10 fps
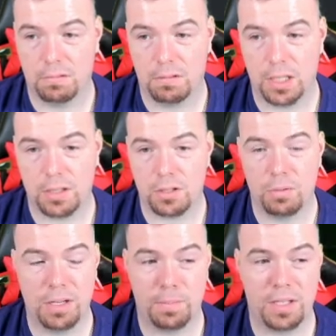There's two
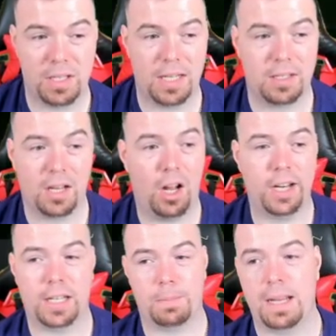SBCs. They aren't
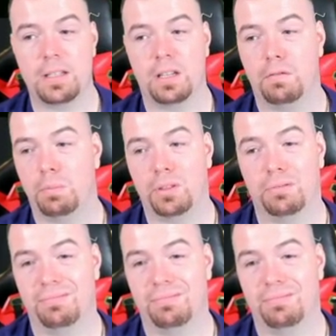expensive, but